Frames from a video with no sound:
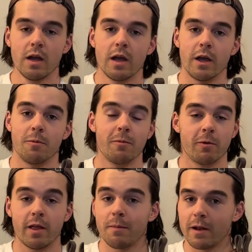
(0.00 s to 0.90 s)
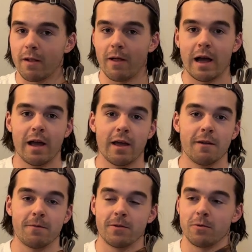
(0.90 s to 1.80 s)
It'd really mean a lot
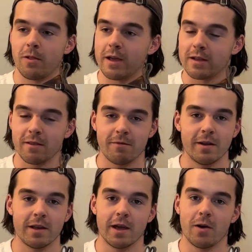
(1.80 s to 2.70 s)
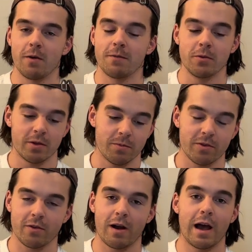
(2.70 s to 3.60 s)
if you liked the video, if you
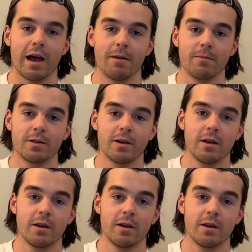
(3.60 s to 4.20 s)
subscribed.